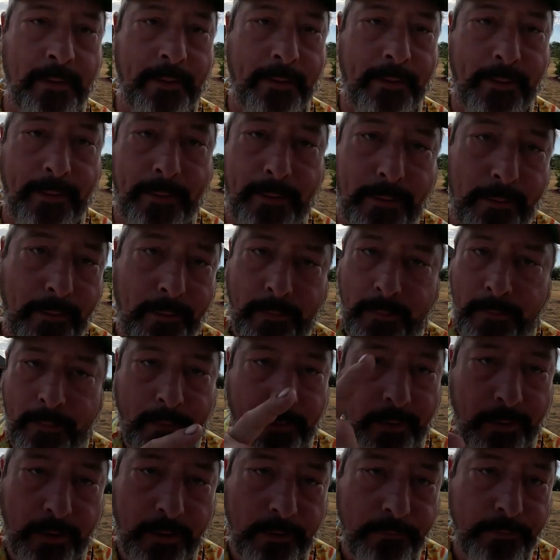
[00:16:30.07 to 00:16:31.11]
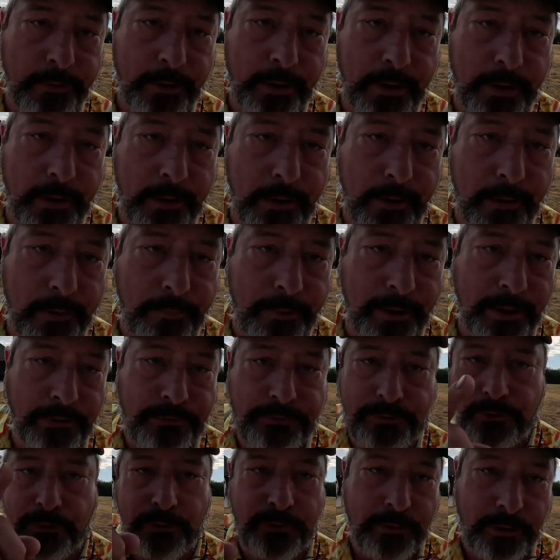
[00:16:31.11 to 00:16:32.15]
ha, I forgot all
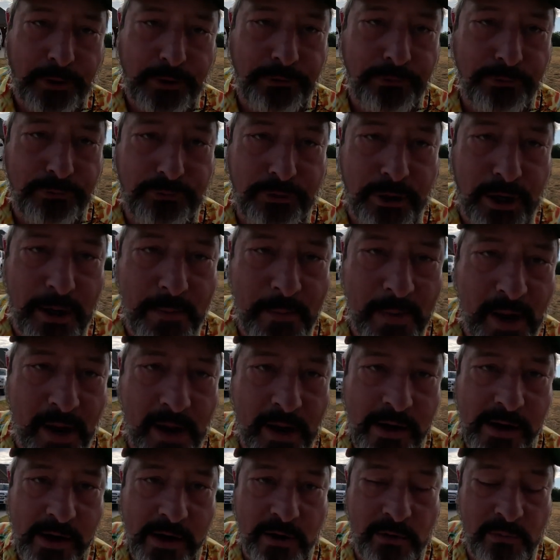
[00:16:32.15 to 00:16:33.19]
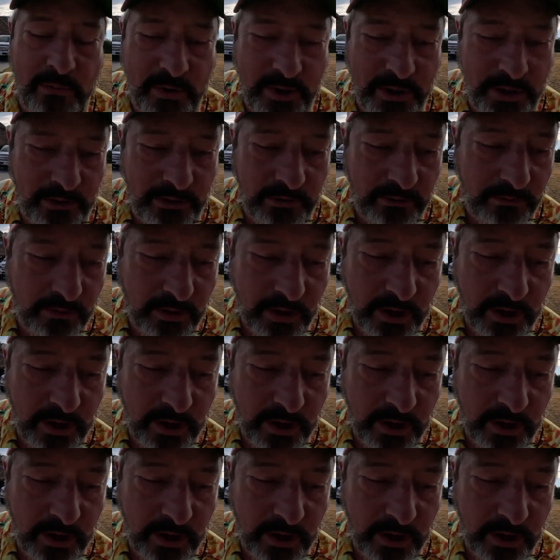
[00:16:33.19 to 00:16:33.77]
about you. I just came out here and went to